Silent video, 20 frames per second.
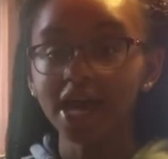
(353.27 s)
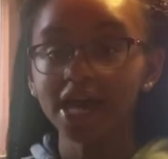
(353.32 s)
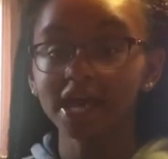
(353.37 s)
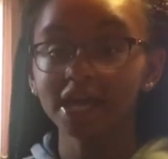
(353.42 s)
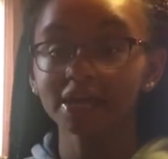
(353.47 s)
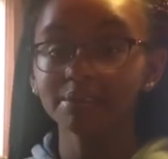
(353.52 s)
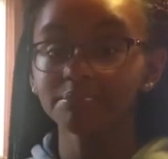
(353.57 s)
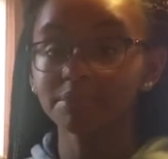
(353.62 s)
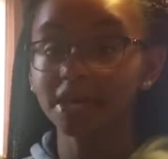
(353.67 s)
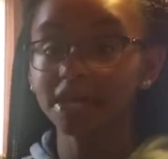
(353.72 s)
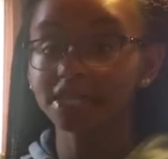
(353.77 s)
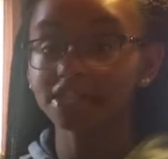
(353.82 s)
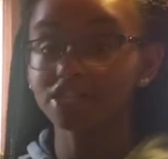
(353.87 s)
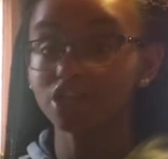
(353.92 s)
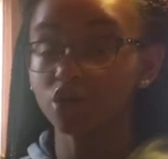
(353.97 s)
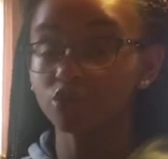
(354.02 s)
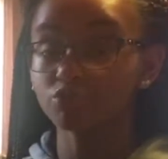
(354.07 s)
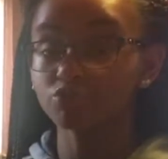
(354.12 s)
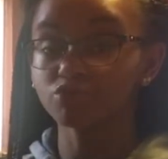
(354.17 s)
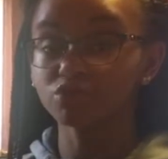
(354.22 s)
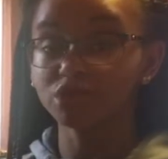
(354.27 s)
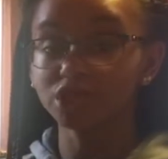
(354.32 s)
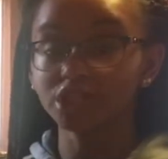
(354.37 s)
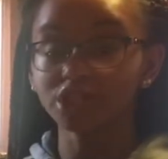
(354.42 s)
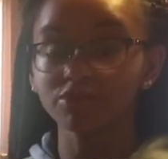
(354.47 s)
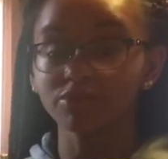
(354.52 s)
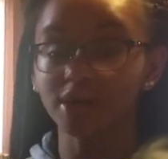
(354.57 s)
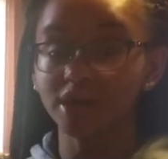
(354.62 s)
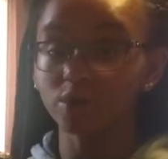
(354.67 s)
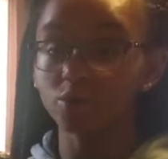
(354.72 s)
It makes a really
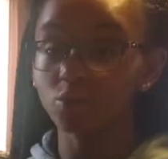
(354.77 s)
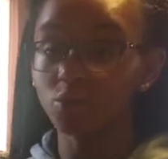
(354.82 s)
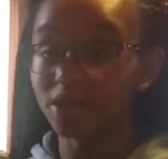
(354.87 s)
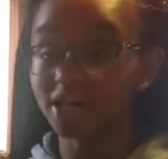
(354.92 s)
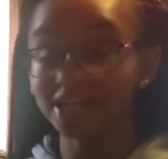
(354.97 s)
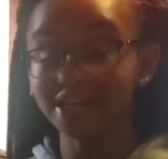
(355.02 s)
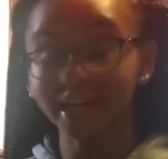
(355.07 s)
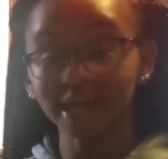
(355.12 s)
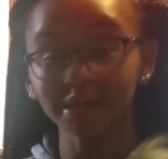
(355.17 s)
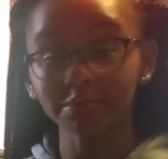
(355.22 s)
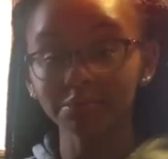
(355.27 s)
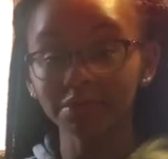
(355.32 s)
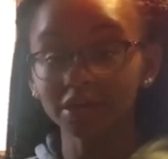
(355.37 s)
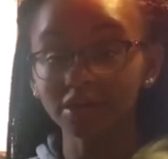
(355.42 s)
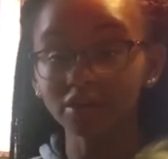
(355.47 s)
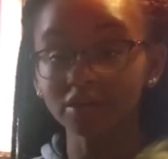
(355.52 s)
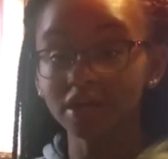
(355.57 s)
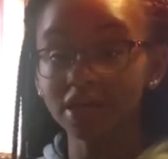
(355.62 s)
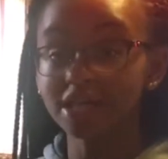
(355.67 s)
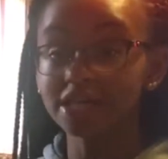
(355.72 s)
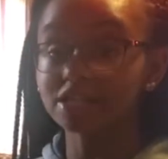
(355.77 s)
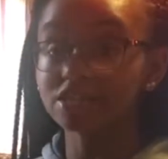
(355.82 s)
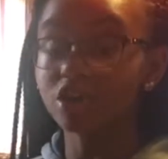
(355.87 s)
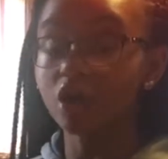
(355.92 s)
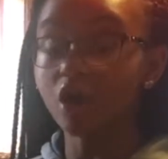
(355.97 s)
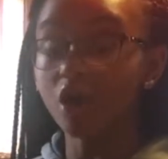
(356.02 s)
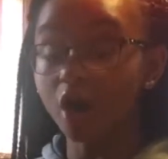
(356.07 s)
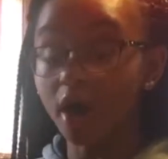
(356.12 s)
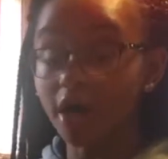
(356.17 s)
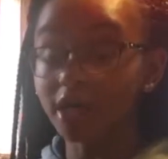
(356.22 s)
great weeknight meal
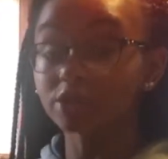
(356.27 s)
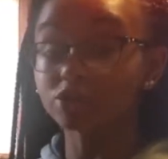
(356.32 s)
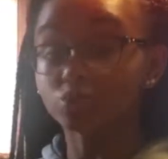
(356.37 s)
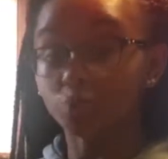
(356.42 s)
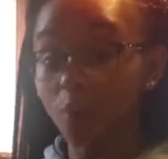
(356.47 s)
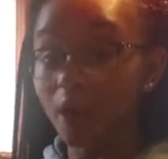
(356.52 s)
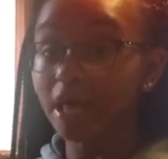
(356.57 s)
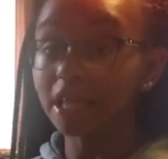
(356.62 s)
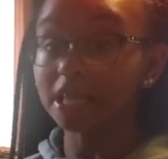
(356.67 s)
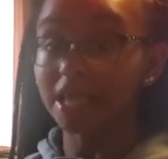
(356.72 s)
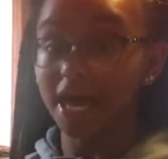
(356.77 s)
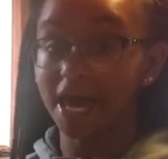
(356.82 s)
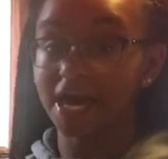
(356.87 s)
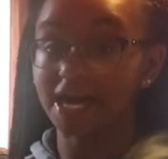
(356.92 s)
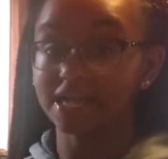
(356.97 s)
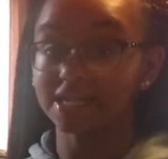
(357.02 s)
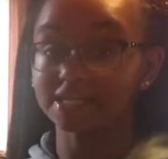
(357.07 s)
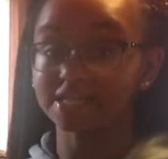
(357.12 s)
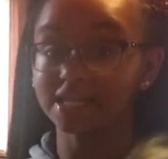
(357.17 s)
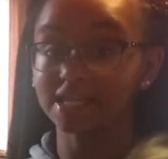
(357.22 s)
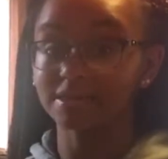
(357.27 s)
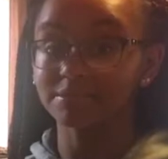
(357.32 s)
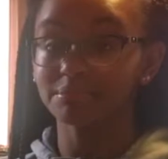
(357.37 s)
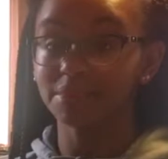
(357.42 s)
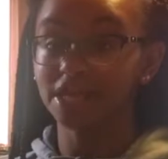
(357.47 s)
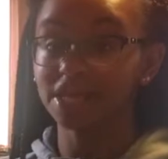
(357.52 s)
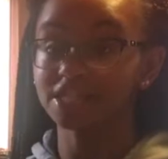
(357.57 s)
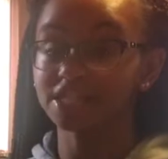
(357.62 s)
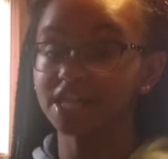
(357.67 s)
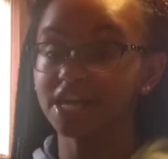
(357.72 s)
as well as it
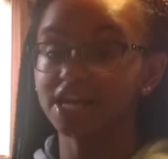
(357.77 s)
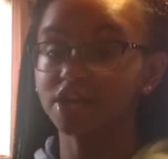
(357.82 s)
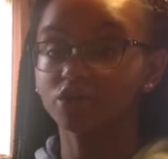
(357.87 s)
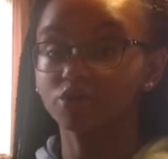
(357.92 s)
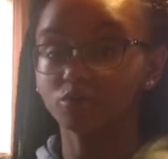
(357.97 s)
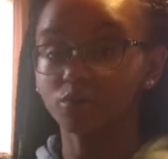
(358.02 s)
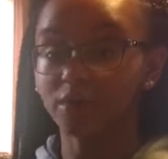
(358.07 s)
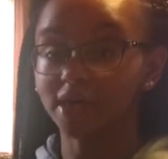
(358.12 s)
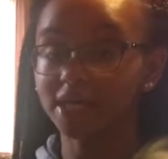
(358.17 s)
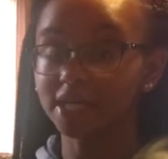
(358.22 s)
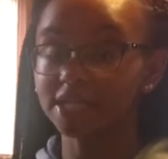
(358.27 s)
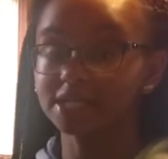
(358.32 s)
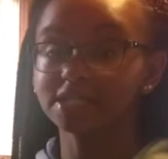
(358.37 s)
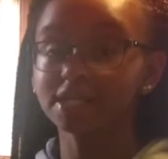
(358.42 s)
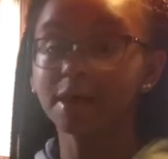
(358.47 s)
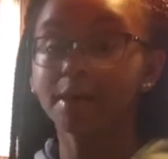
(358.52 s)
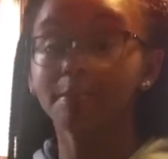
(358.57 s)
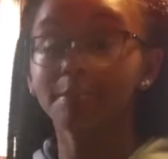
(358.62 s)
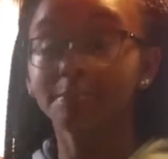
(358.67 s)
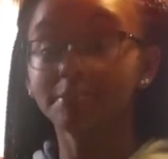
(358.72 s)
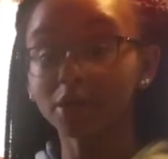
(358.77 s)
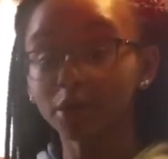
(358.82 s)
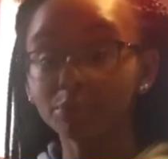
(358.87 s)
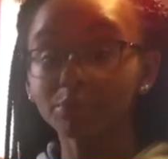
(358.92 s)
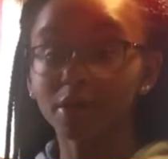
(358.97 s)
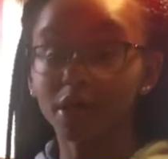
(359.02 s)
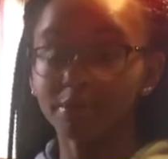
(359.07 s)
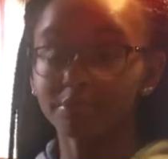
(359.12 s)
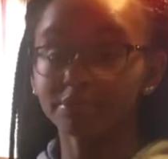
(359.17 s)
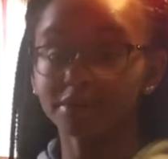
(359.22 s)
makes a great meal
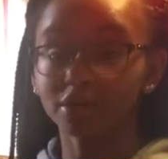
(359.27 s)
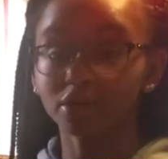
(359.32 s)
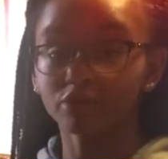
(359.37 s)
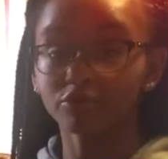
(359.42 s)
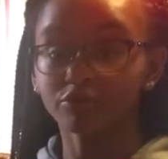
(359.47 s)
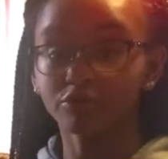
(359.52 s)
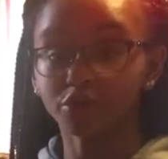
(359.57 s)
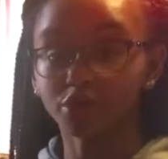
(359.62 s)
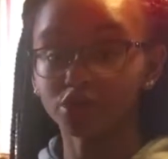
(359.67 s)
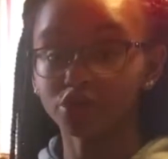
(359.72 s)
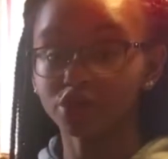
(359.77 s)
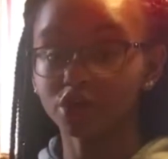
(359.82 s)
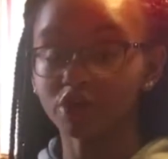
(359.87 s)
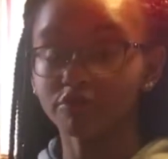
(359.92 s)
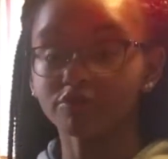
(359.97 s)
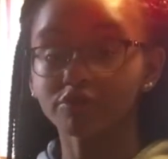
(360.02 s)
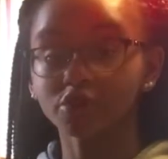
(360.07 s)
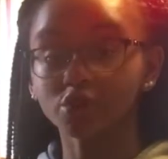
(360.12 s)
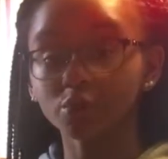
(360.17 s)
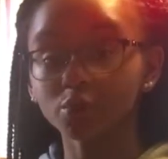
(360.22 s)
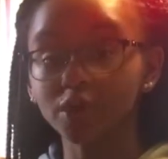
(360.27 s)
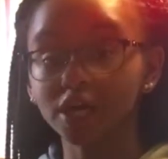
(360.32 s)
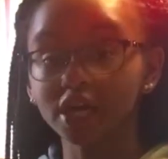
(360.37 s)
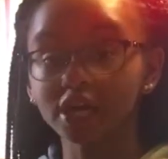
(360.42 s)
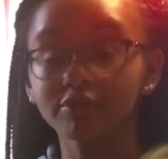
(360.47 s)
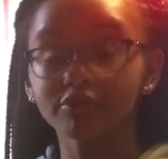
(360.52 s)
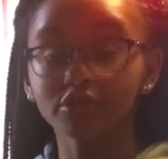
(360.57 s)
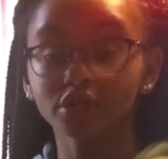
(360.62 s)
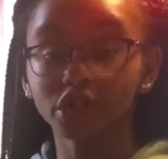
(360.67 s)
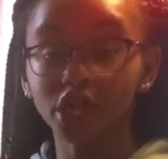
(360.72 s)
prep meal for yourself for the
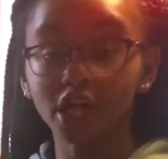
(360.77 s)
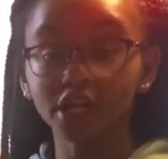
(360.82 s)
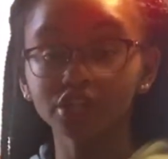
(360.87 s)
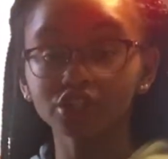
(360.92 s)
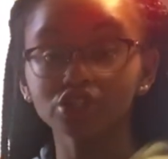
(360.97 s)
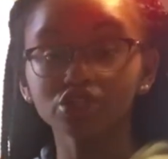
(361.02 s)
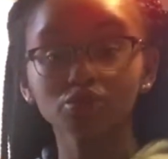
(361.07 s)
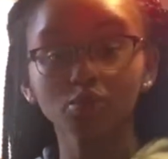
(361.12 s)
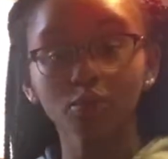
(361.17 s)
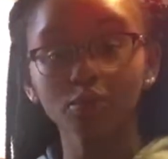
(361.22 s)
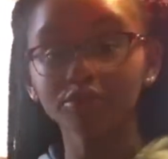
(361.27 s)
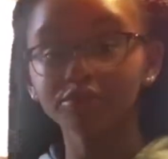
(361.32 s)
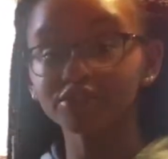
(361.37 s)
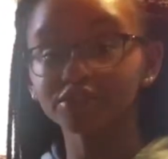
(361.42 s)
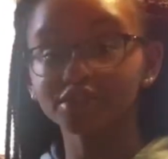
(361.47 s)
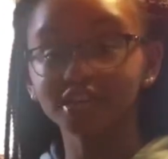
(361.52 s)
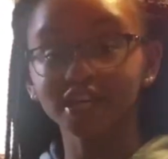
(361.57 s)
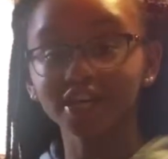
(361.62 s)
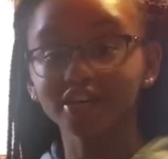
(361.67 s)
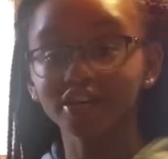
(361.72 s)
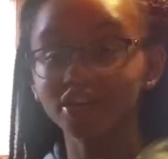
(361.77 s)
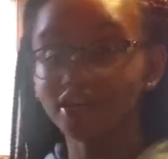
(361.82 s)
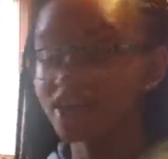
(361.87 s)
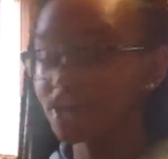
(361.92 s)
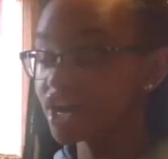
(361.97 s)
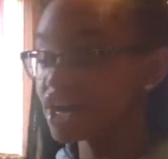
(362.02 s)
week, for lunch, or for dinner.